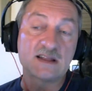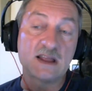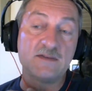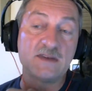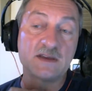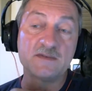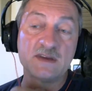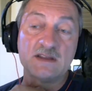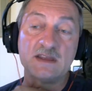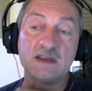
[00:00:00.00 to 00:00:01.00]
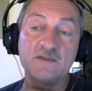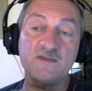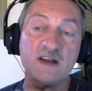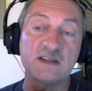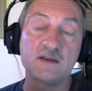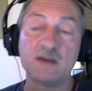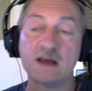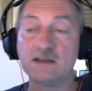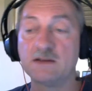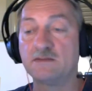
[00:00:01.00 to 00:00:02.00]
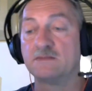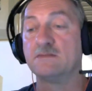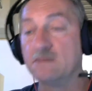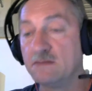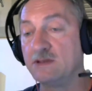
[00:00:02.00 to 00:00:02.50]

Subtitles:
living when the father and mother, you